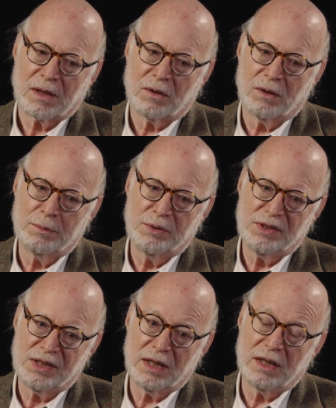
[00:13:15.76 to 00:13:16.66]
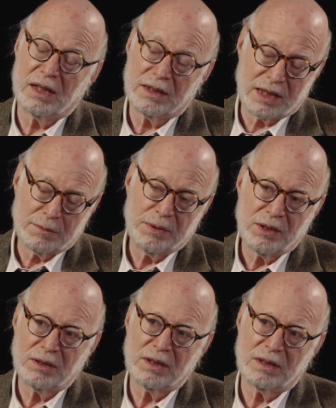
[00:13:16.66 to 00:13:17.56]
Corbusier at that
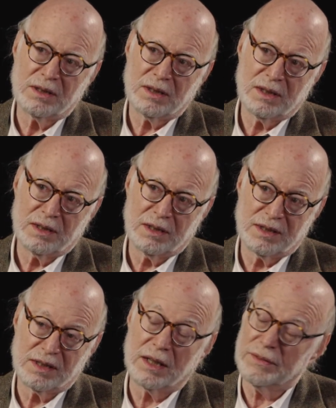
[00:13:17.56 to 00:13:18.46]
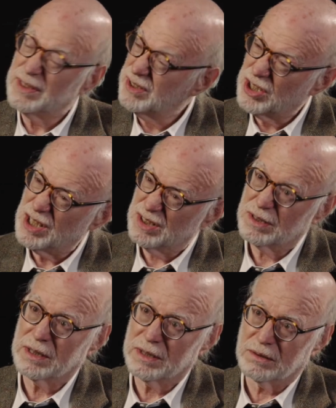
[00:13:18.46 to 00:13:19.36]
period in his life, he changed
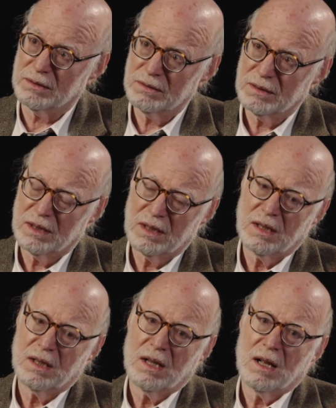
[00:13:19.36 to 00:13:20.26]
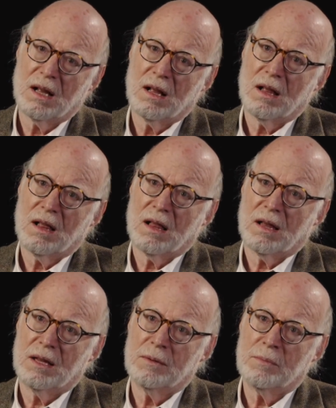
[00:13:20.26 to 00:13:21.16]
later,
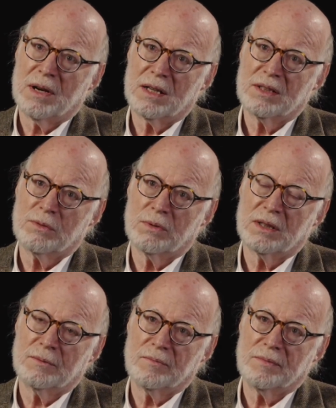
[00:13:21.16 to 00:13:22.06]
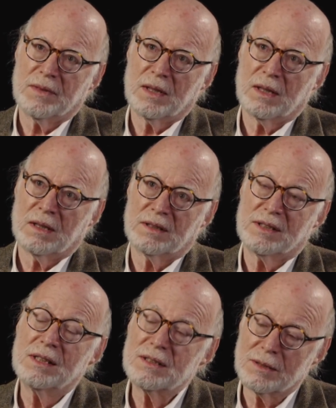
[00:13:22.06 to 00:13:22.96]
embodies what
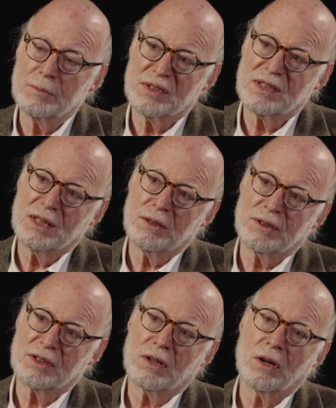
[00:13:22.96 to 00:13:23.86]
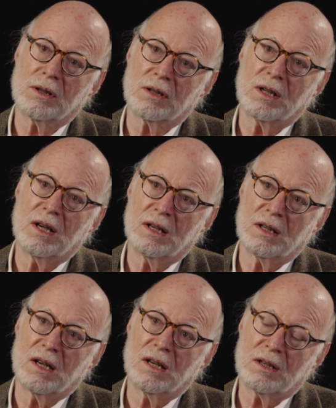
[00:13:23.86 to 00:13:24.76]
systems theorists call
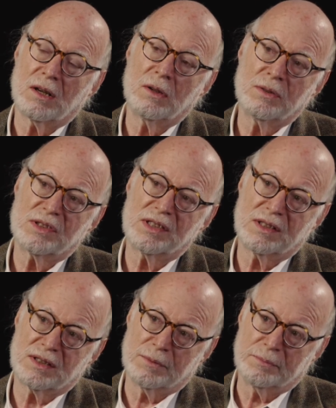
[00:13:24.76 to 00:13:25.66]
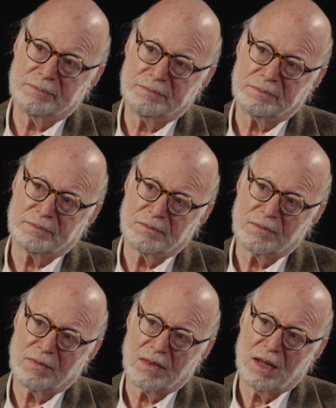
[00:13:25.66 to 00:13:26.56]
a closed system.
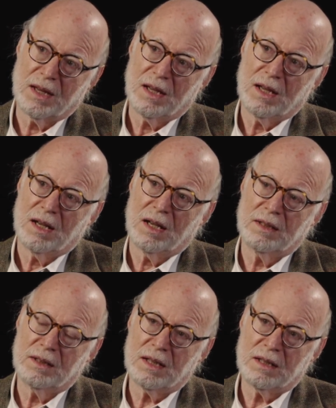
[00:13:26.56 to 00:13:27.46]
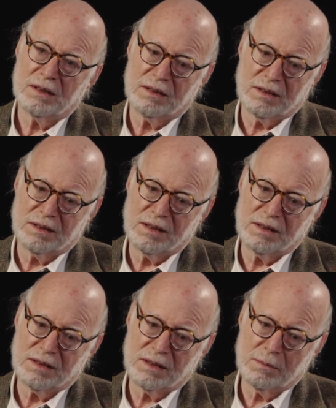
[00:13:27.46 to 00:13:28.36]
And that is a
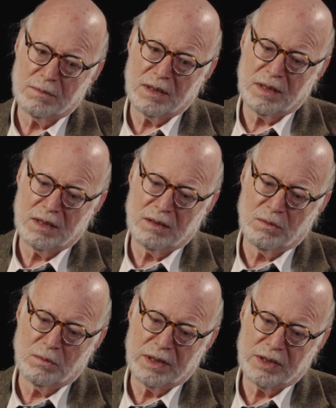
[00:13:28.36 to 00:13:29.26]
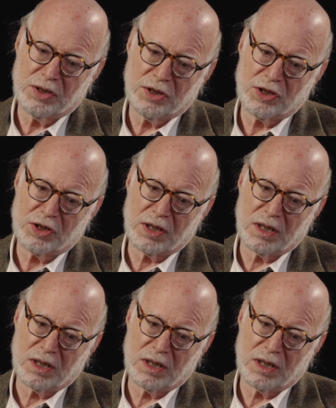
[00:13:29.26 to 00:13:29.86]
system in which